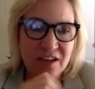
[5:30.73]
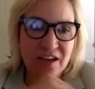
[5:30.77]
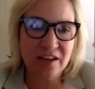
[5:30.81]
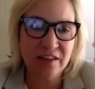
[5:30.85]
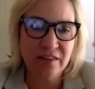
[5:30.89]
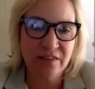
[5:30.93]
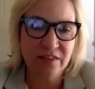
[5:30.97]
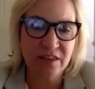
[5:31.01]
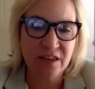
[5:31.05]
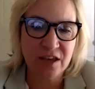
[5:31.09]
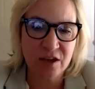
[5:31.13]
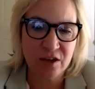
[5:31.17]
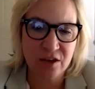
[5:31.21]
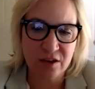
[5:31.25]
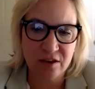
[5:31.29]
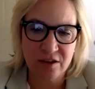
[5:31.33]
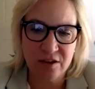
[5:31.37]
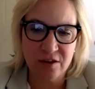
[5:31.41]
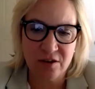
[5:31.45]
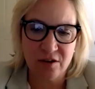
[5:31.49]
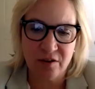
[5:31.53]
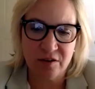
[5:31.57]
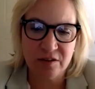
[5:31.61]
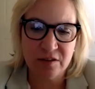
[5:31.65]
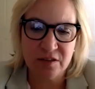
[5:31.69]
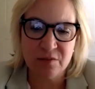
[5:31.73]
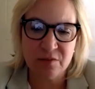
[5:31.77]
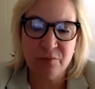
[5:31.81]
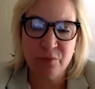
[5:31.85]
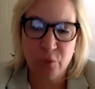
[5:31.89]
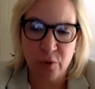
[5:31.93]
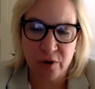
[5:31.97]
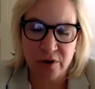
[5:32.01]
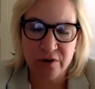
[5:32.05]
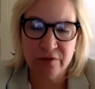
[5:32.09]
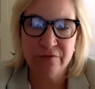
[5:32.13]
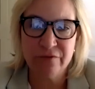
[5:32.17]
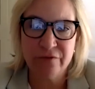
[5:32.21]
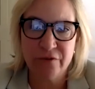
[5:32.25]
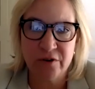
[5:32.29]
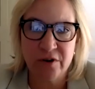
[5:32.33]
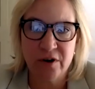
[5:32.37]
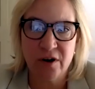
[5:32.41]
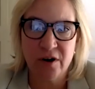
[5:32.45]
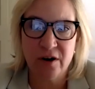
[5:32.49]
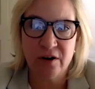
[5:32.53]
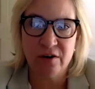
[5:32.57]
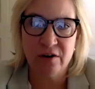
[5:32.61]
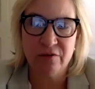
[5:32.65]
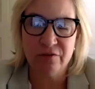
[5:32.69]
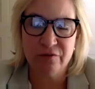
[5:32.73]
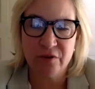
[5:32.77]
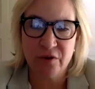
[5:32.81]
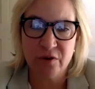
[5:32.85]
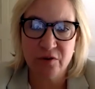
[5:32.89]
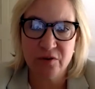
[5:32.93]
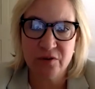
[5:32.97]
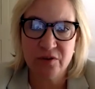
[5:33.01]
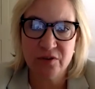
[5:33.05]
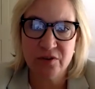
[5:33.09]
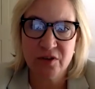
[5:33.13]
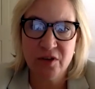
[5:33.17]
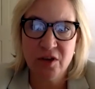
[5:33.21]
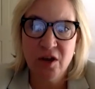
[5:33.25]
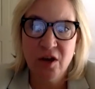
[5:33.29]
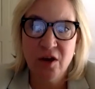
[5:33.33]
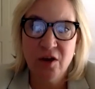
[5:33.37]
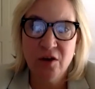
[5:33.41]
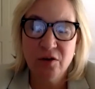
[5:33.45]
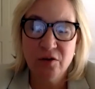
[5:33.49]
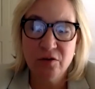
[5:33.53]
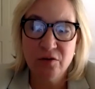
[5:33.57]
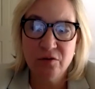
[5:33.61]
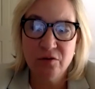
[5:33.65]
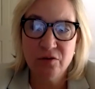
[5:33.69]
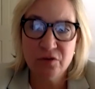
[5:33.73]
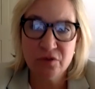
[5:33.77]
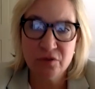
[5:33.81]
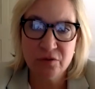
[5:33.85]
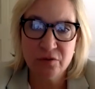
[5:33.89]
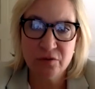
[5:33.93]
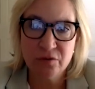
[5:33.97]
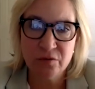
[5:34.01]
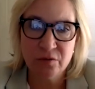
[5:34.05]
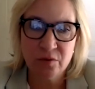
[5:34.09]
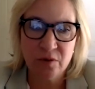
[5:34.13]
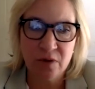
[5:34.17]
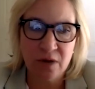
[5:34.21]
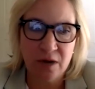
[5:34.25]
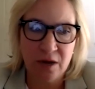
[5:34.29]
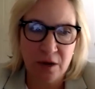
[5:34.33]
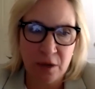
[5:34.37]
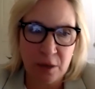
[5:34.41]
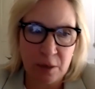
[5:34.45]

I think, you know, it's important for our folks who do,